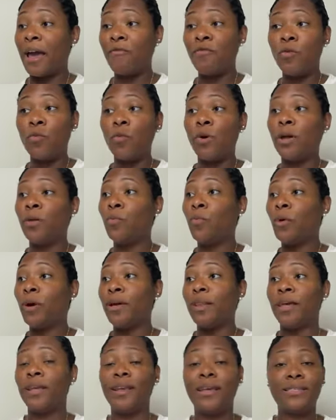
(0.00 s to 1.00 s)
everyone
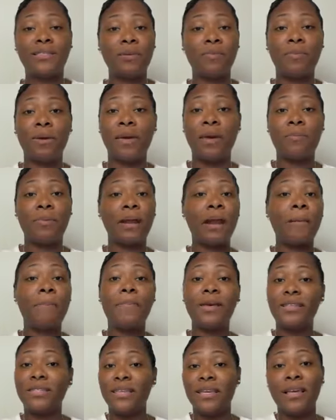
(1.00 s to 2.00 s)
where they need to be, but
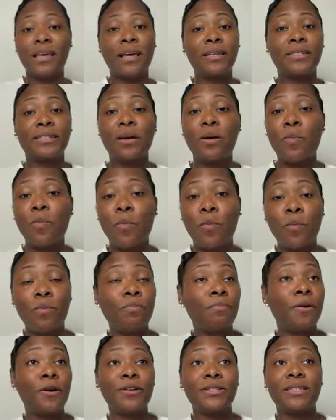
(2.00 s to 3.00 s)
I'm missing some
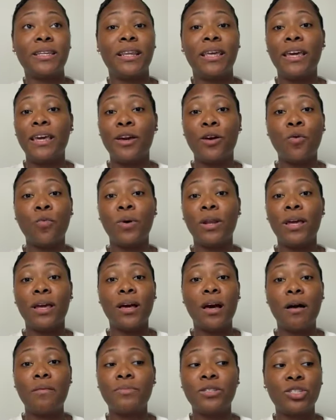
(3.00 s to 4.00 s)
person here when
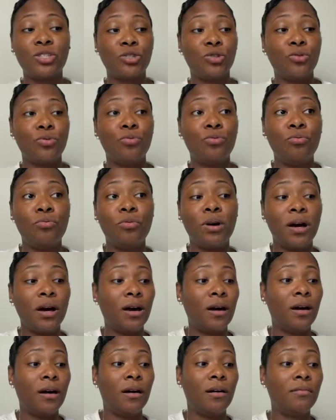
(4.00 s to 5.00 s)
it comes to
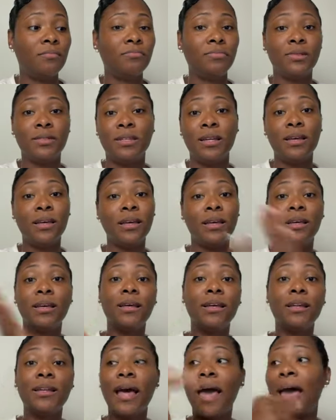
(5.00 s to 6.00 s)

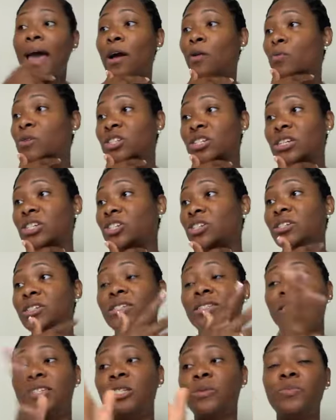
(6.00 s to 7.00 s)

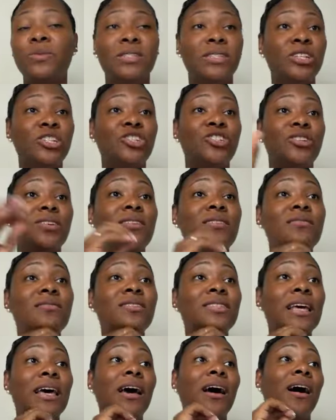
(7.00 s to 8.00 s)
acquisitions,
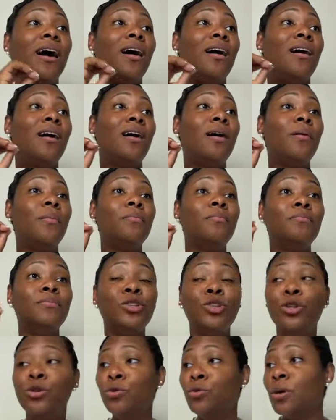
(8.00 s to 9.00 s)
dispositions,
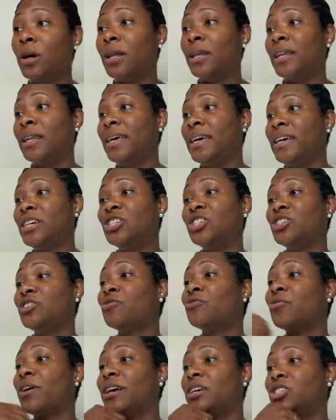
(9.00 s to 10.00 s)
new lead
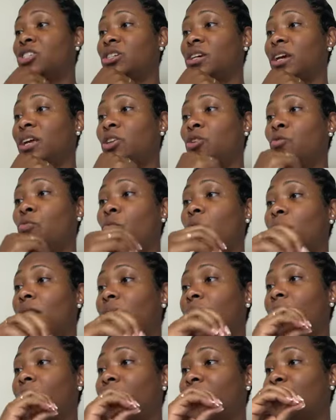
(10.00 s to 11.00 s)
generation. You
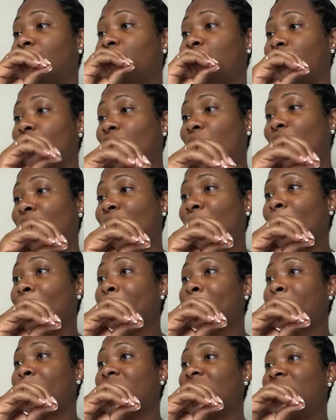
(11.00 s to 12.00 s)
want to make sure
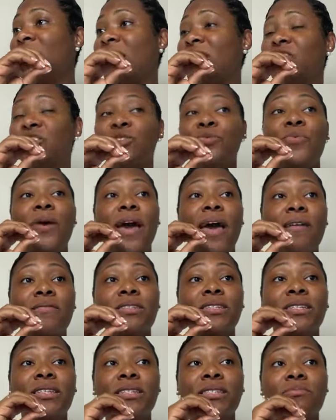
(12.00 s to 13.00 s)
that you
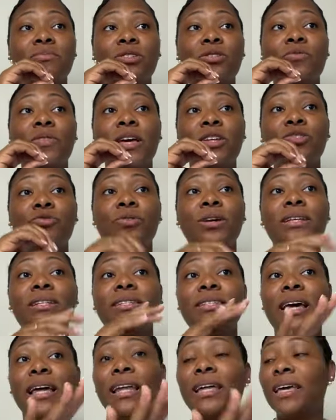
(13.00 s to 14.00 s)
have systems so that you can